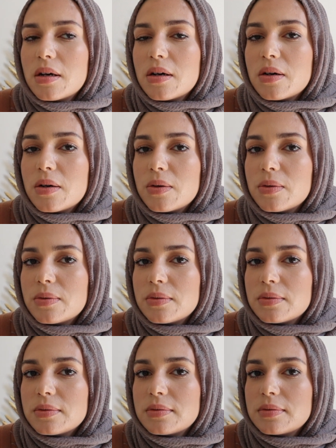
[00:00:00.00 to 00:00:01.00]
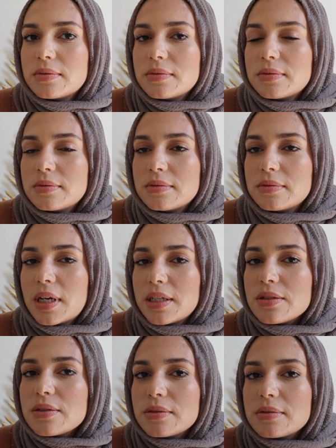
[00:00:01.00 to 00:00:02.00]
Oh, I
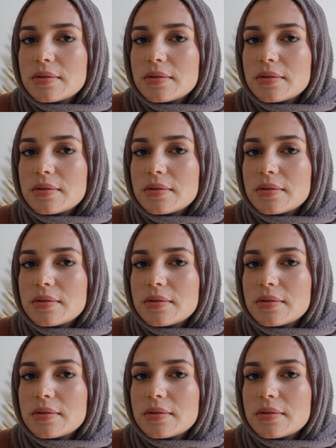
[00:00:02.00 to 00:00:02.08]
do.